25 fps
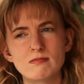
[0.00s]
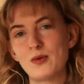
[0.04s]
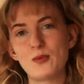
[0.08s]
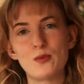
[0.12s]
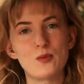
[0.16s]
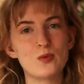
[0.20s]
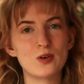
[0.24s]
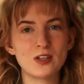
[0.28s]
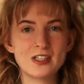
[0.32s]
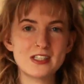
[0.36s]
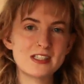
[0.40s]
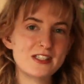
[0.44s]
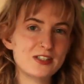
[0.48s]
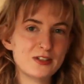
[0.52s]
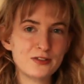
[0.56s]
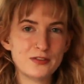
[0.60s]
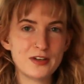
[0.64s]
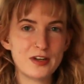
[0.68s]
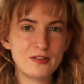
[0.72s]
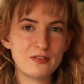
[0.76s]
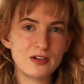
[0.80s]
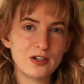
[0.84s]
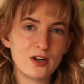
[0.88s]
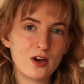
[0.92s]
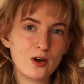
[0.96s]
what is your
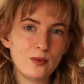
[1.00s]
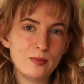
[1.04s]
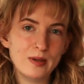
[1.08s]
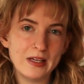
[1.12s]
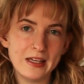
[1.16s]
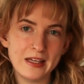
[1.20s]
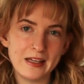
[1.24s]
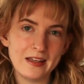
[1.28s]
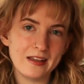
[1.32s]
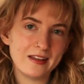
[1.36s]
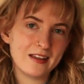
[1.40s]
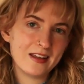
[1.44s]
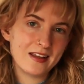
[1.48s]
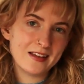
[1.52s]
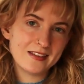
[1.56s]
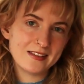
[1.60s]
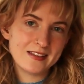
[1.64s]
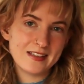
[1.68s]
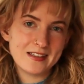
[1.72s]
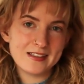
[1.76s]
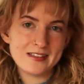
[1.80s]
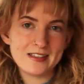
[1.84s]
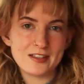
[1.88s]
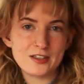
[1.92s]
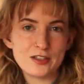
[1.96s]
favorite hobby?
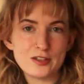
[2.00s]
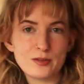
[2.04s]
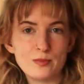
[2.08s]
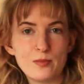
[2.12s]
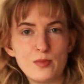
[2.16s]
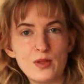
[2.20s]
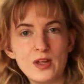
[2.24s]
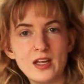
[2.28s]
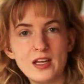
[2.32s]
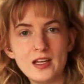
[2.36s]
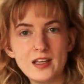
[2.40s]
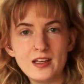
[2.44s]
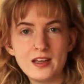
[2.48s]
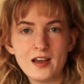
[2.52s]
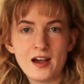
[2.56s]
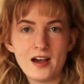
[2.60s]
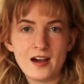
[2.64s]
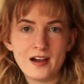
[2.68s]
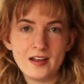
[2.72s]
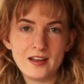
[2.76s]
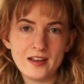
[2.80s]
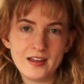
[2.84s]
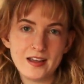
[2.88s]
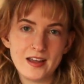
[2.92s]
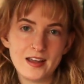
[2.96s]
Is there something
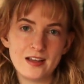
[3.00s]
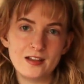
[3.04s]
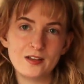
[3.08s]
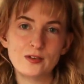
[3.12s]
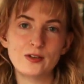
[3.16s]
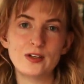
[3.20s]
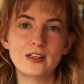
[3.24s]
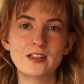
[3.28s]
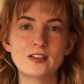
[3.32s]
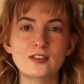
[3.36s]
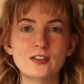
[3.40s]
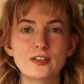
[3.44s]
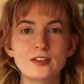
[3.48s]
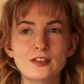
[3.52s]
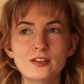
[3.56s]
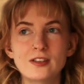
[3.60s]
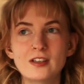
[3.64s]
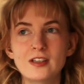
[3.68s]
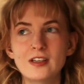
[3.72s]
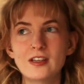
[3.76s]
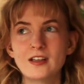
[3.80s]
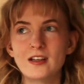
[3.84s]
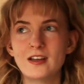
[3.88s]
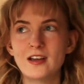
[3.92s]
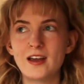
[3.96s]
I can look into
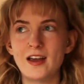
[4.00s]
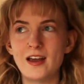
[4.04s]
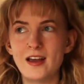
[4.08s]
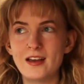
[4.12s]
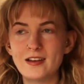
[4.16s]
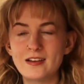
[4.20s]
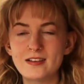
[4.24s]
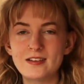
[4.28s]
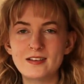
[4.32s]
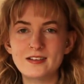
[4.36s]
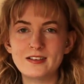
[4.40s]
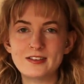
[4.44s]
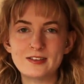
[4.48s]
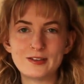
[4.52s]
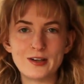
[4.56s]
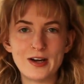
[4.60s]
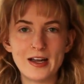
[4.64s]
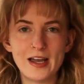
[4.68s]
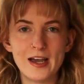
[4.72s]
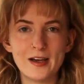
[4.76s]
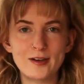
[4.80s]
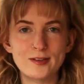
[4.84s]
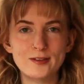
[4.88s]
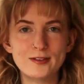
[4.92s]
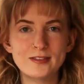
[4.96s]
and try
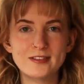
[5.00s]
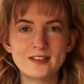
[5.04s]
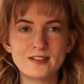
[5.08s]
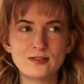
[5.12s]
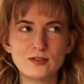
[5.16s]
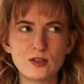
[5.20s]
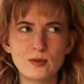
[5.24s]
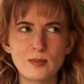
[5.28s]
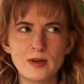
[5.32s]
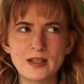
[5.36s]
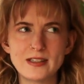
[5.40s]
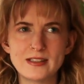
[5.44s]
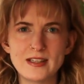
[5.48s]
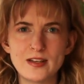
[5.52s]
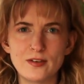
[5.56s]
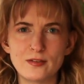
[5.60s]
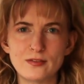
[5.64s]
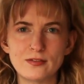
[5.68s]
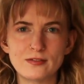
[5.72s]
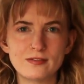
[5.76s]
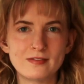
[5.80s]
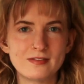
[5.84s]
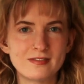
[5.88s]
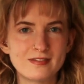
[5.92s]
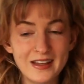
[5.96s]
out for myself?
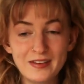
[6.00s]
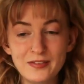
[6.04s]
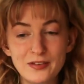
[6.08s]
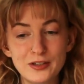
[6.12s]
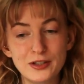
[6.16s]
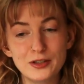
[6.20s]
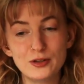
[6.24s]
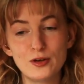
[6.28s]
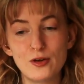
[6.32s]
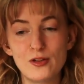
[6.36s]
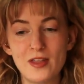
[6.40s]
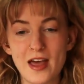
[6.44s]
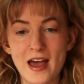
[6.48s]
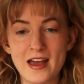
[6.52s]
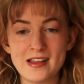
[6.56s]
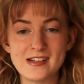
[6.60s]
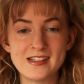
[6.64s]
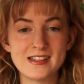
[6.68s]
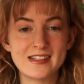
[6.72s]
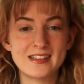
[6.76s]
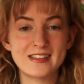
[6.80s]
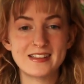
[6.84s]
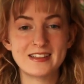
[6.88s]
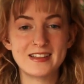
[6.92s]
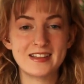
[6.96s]
If you do all that,
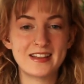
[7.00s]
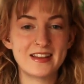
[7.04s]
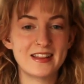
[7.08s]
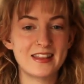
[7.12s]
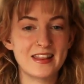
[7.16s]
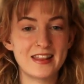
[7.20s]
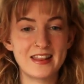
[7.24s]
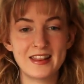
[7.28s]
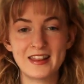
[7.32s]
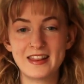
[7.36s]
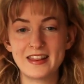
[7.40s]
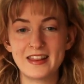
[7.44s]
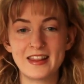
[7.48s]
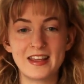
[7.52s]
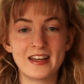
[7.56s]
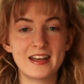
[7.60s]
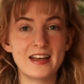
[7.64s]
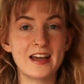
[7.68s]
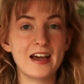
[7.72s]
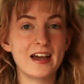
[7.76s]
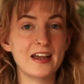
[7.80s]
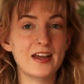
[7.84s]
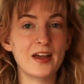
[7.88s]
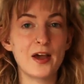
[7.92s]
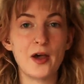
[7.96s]
then
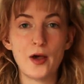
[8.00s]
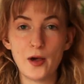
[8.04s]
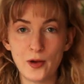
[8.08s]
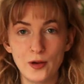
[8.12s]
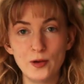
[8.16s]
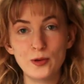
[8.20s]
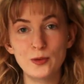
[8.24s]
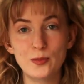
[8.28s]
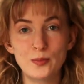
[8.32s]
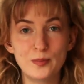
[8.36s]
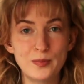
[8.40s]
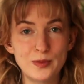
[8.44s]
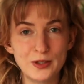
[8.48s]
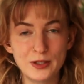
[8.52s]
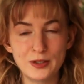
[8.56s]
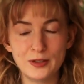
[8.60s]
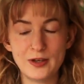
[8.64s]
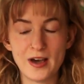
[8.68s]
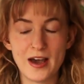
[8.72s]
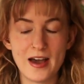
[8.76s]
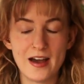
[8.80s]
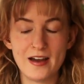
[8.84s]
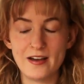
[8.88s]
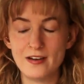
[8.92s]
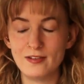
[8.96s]
I hope you
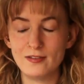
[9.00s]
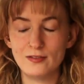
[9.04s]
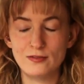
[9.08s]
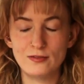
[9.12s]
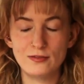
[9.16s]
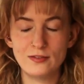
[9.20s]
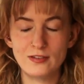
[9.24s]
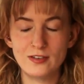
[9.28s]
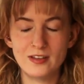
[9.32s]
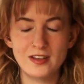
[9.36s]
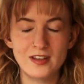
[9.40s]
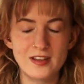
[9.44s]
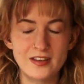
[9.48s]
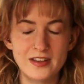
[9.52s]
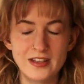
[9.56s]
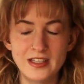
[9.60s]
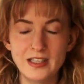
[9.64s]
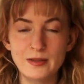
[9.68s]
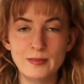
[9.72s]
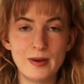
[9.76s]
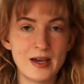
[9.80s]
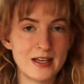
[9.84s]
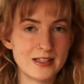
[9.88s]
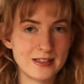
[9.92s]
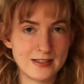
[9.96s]
have the
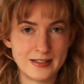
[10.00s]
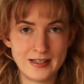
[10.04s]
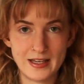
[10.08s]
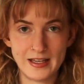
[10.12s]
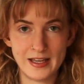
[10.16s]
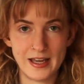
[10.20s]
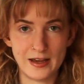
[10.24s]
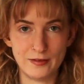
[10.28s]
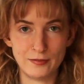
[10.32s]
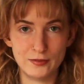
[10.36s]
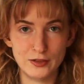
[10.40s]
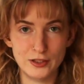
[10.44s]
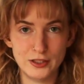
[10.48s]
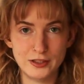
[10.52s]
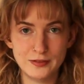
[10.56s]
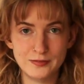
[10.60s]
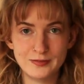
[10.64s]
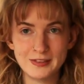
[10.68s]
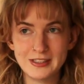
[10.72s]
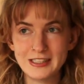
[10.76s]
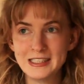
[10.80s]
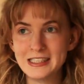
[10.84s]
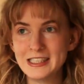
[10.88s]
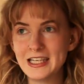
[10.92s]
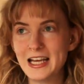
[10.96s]
best day ever,
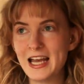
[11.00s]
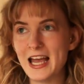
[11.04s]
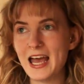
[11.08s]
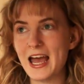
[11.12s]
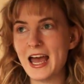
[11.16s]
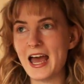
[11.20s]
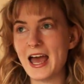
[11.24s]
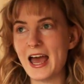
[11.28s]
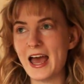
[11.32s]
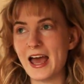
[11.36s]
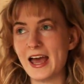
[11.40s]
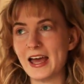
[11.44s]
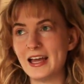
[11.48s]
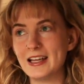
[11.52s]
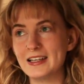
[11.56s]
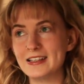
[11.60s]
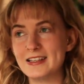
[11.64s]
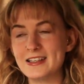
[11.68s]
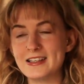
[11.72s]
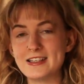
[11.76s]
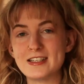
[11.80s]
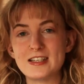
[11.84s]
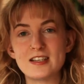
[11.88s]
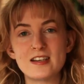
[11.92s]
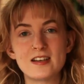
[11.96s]

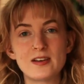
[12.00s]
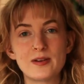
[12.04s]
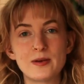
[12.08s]
and